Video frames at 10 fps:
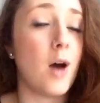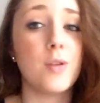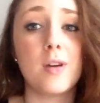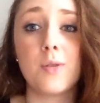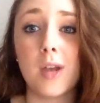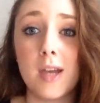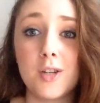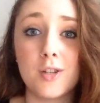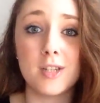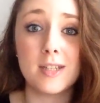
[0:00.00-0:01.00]
how the
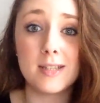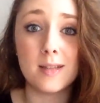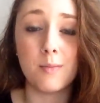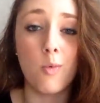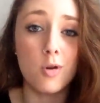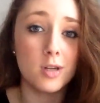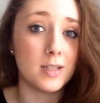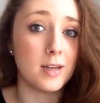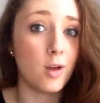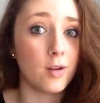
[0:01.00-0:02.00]
education system works
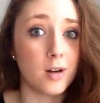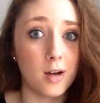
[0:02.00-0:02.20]
in another